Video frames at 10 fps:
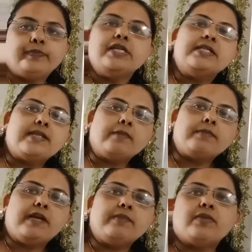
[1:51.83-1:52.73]

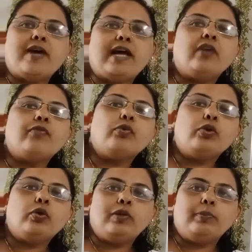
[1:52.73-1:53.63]
Sometimes the value of
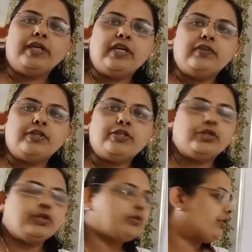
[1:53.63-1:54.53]
root 2 will be given to
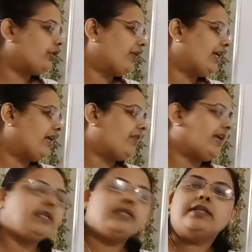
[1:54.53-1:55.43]
you, so you can
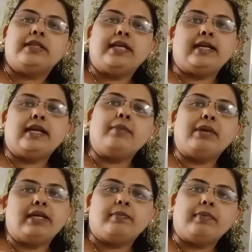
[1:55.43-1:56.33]
write that and
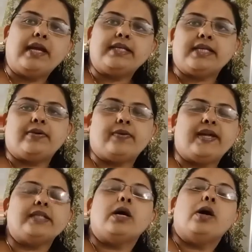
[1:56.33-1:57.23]
multiply it and
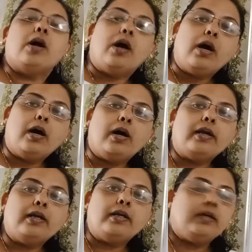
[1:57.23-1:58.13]
write, or
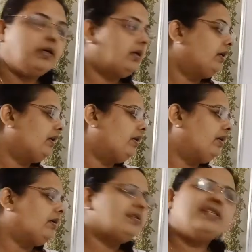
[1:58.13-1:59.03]

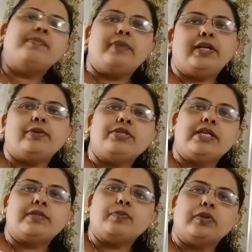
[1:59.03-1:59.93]
simply you
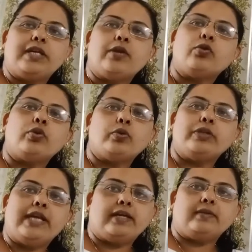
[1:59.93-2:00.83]
just put that root 2
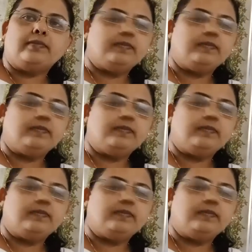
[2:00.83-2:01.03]
there.